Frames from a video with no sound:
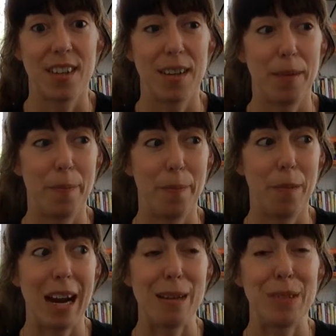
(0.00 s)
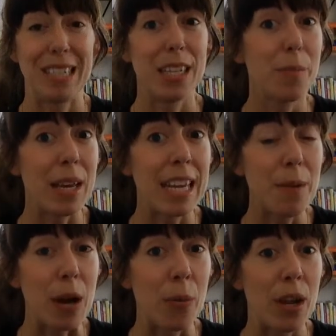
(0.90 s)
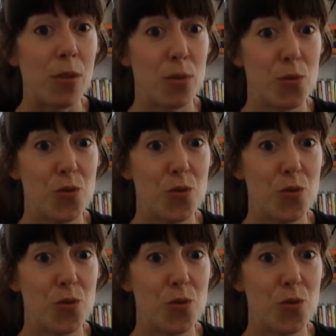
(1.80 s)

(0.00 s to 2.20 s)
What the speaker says: I am still making my way through